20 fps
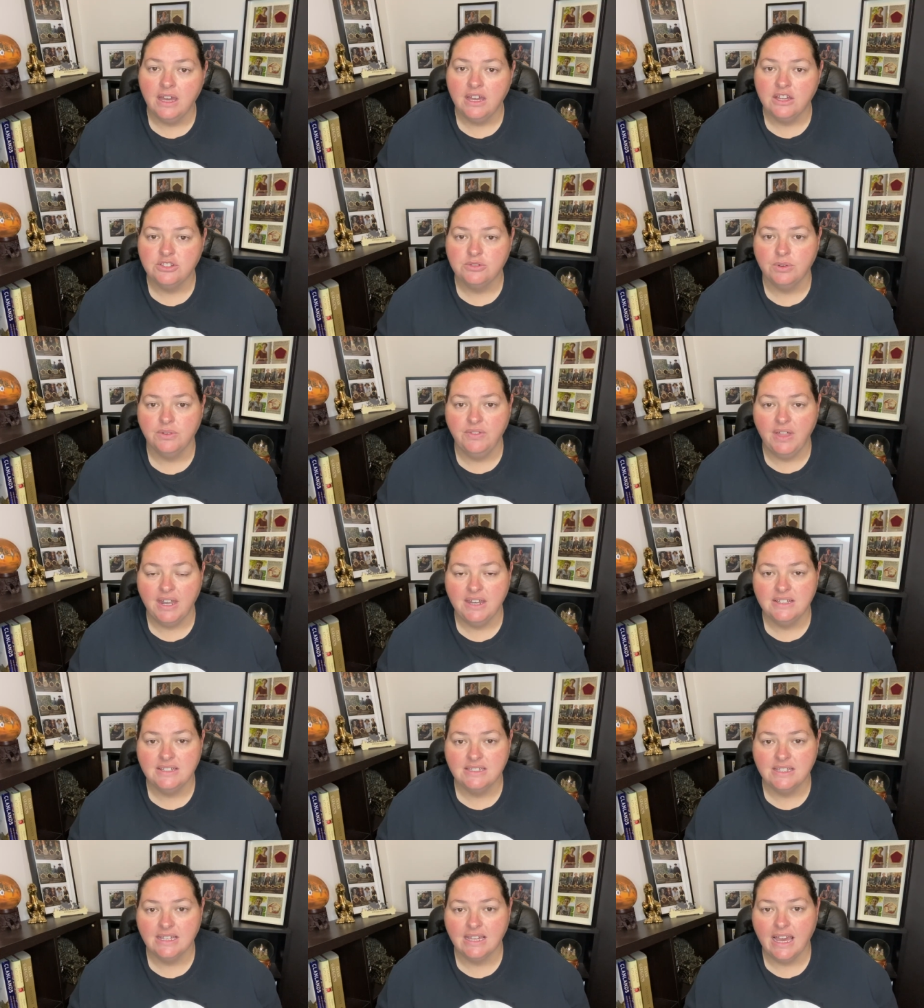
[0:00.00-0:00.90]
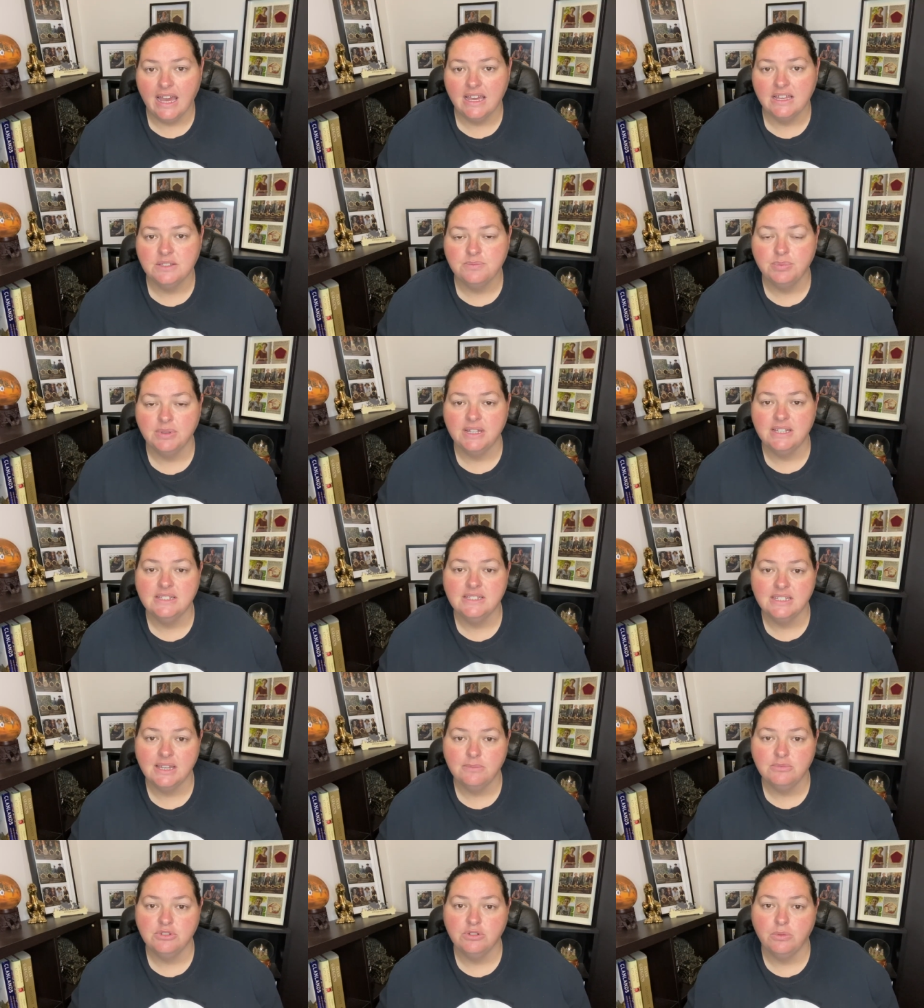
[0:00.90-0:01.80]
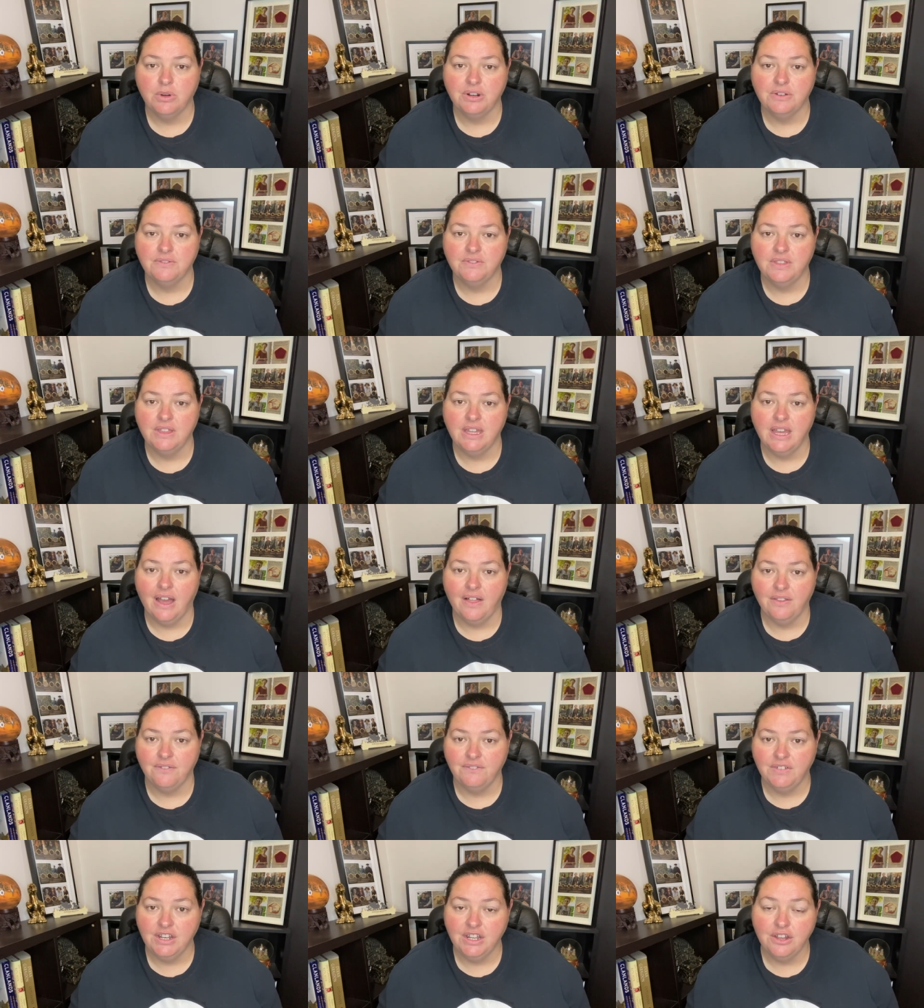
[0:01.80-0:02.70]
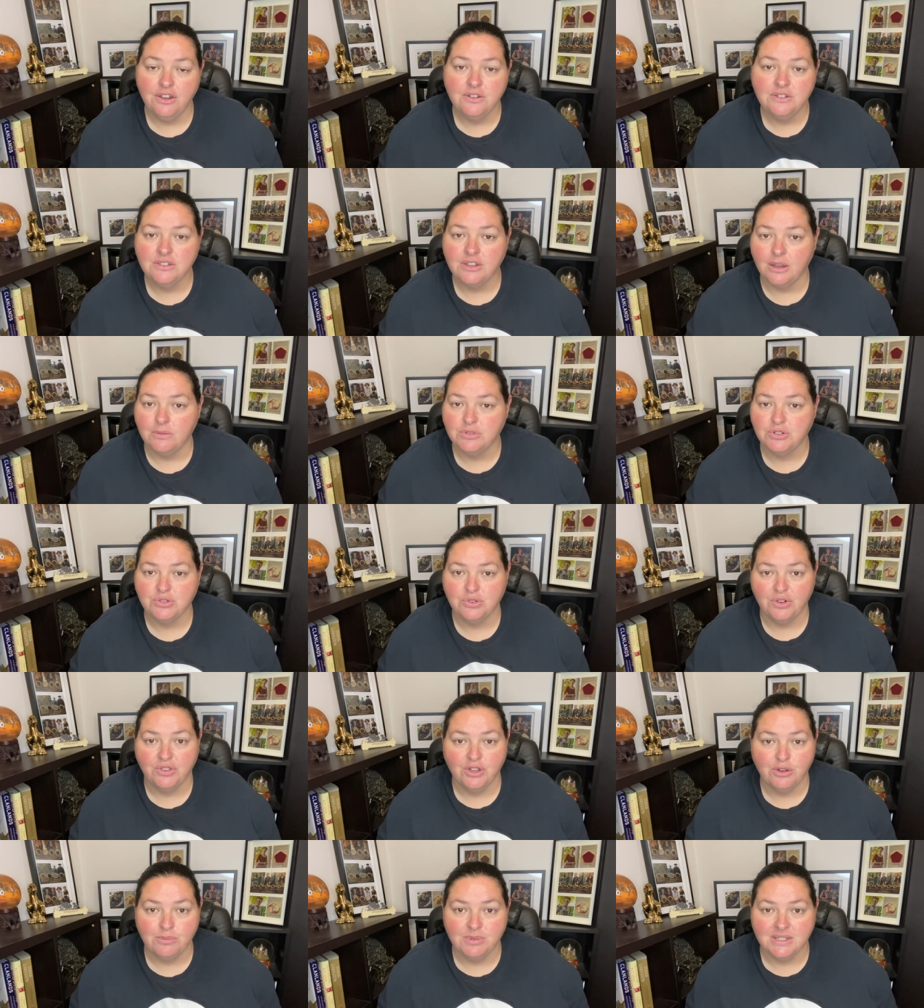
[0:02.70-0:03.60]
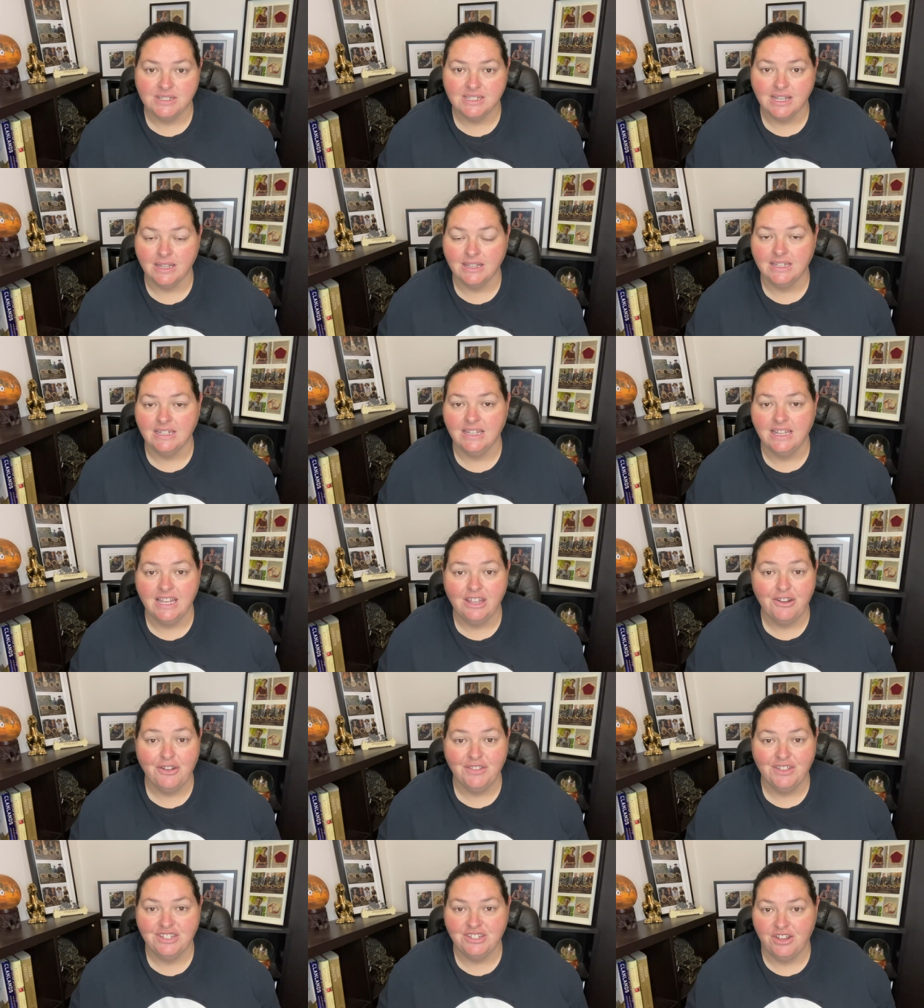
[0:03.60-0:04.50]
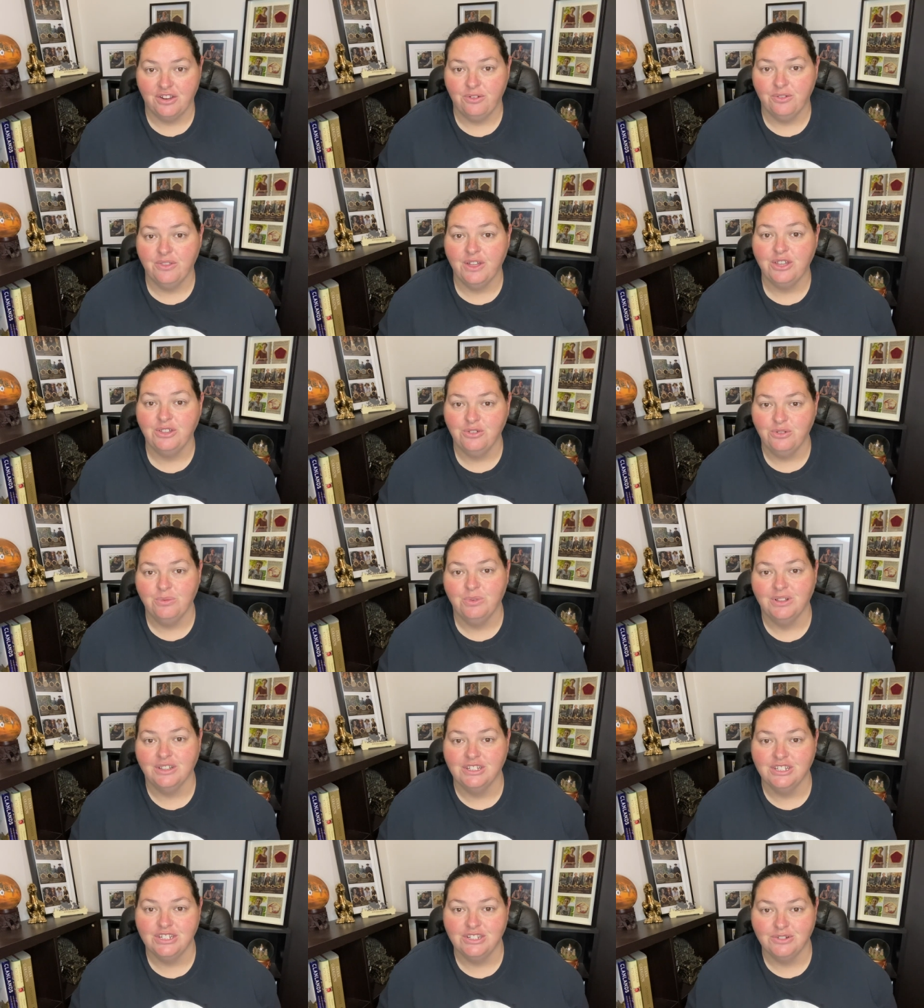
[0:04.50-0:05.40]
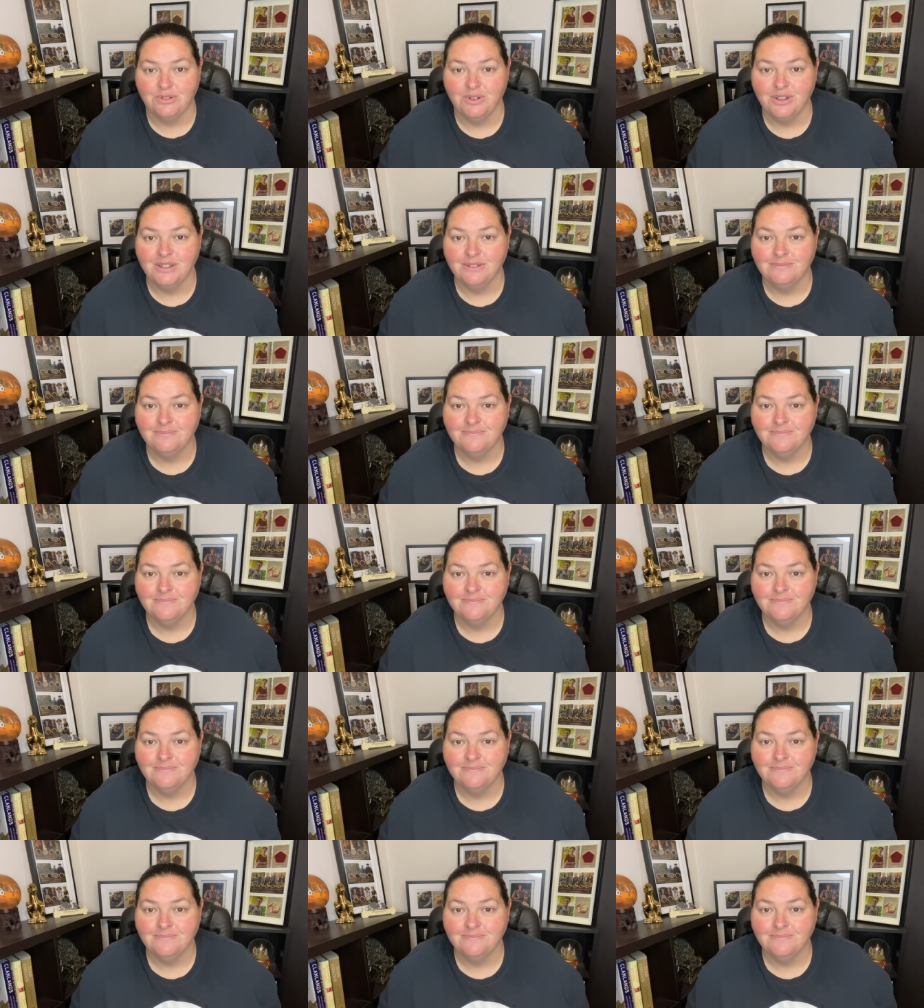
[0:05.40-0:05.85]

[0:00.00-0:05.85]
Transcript: So if that is the case, please skip to one of the other videos. I'm sure there'll be something here on the channel that you will enjoy.